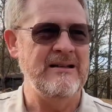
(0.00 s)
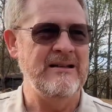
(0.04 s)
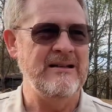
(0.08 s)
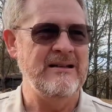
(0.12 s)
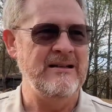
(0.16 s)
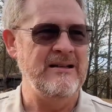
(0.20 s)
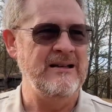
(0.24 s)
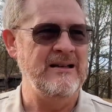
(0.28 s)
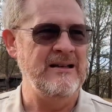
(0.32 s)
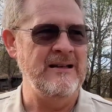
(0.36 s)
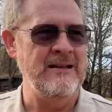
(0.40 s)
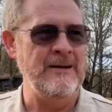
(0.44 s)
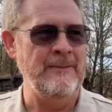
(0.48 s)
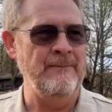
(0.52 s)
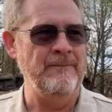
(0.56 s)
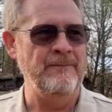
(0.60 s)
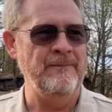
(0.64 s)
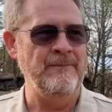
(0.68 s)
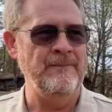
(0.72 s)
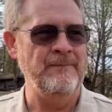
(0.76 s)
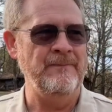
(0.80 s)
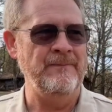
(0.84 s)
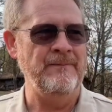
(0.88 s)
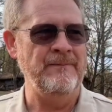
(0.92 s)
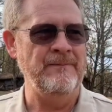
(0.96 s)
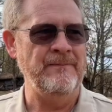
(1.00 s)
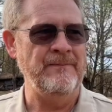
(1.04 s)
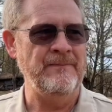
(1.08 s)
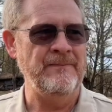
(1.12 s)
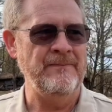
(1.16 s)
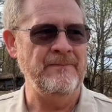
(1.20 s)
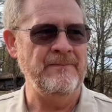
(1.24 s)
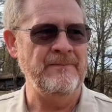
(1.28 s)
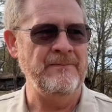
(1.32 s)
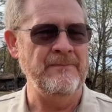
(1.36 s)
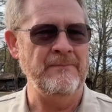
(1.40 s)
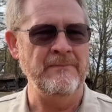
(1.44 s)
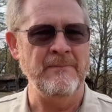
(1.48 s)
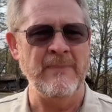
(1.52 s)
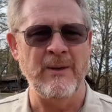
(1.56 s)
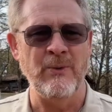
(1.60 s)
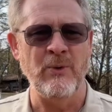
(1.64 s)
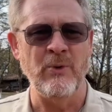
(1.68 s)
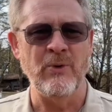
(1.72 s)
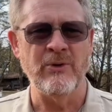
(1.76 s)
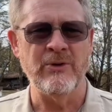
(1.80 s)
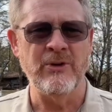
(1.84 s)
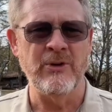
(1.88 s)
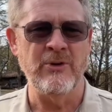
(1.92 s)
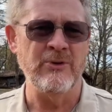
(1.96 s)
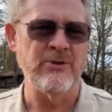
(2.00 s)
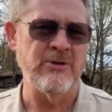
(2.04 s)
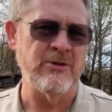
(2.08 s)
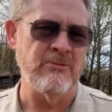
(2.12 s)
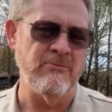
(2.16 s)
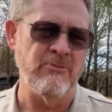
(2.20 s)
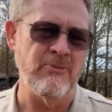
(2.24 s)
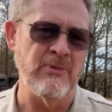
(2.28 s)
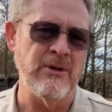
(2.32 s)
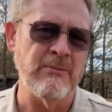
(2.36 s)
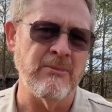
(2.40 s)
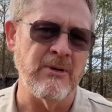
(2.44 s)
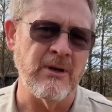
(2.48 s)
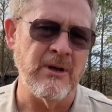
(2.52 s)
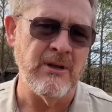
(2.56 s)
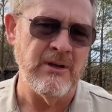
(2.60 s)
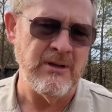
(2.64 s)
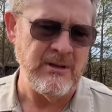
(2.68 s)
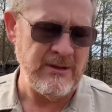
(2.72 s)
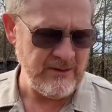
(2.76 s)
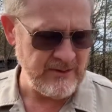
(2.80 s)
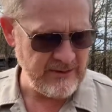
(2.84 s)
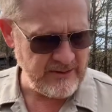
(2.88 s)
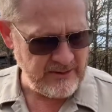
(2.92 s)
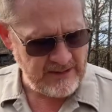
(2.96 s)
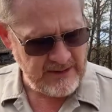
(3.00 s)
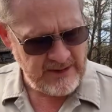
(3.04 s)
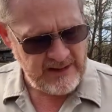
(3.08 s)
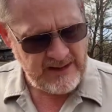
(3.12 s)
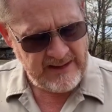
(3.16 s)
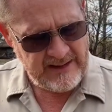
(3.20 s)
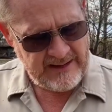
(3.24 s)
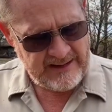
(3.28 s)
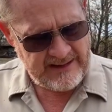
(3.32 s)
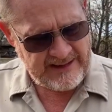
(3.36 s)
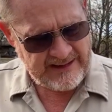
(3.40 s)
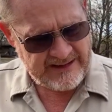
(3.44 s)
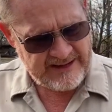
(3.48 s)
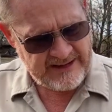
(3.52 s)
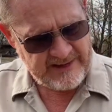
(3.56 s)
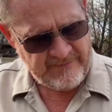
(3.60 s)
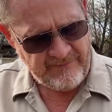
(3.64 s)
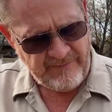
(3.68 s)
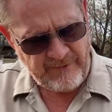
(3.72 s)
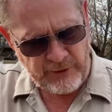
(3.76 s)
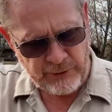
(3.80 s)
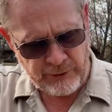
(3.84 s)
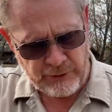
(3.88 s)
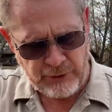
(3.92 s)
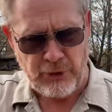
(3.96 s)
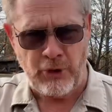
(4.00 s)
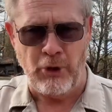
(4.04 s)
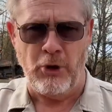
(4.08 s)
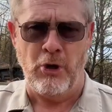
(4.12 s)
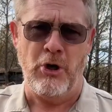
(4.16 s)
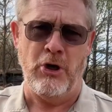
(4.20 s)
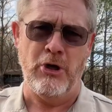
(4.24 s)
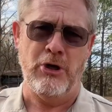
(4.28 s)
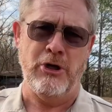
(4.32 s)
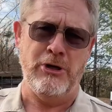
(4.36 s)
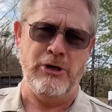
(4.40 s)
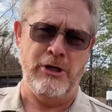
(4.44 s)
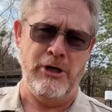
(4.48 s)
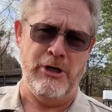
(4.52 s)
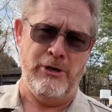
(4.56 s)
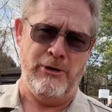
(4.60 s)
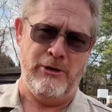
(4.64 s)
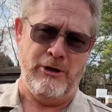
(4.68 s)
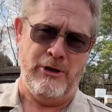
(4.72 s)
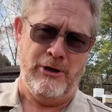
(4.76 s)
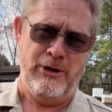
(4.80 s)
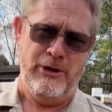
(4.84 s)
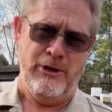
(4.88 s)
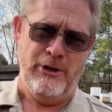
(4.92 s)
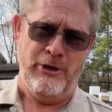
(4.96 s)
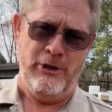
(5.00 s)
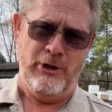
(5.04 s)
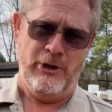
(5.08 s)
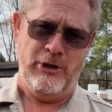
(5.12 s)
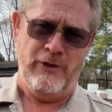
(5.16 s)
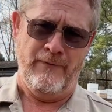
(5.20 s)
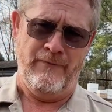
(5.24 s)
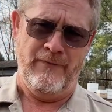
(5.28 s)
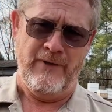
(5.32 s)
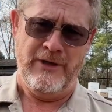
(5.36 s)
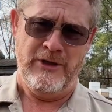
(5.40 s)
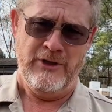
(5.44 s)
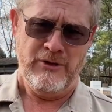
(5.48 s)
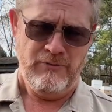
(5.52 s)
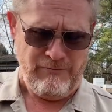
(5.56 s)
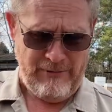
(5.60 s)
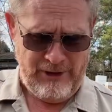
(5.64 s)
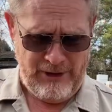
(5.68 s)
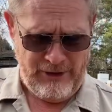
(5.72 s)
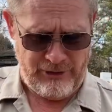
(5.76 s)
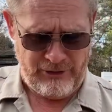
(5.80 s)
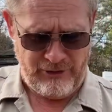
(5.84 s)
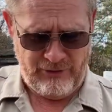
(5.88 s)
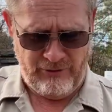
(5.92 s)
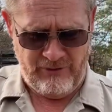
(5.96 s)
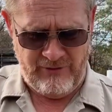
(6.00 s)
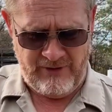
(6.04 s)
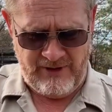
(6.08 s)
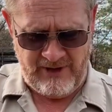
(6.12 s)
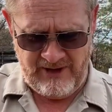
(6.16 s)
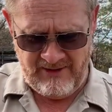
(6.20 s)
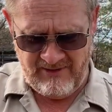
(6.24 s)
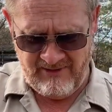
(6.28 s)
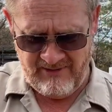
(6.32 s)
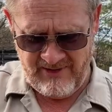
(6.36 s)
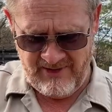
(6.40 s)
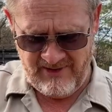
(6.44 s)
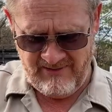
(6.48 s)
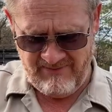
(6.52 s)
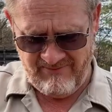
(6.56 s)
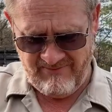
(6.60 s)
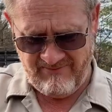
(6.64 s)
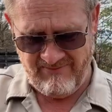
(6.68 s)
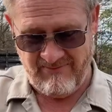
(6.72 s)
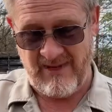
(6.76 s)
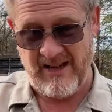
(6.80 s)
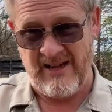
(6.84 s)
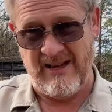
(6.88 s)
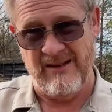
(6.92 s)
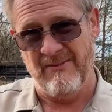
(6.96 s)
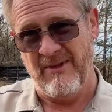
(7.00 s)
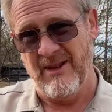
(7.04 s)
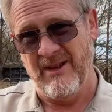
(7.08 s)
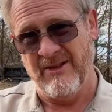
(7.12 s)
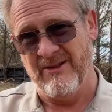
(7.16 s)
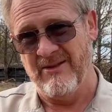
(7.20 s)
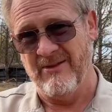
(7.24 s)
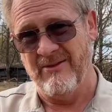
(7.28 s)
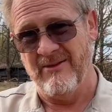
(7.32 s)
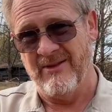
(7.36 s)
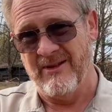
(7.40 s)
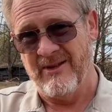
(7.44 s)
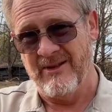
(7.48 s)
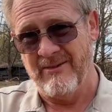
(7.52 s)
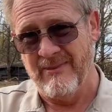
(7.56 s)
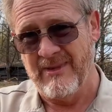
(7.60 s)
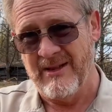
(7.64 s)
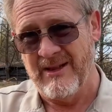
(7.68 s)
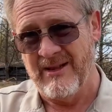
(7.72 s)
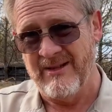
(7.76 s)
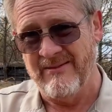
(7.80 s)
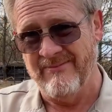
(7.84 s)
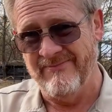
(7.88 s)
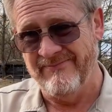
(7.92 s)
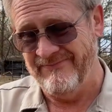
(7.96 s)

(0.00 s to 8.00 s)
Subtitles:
might want to use some rubber gloves. Now some folks say, oh, you need a face mask to do that. Well, I'm not too worried about it.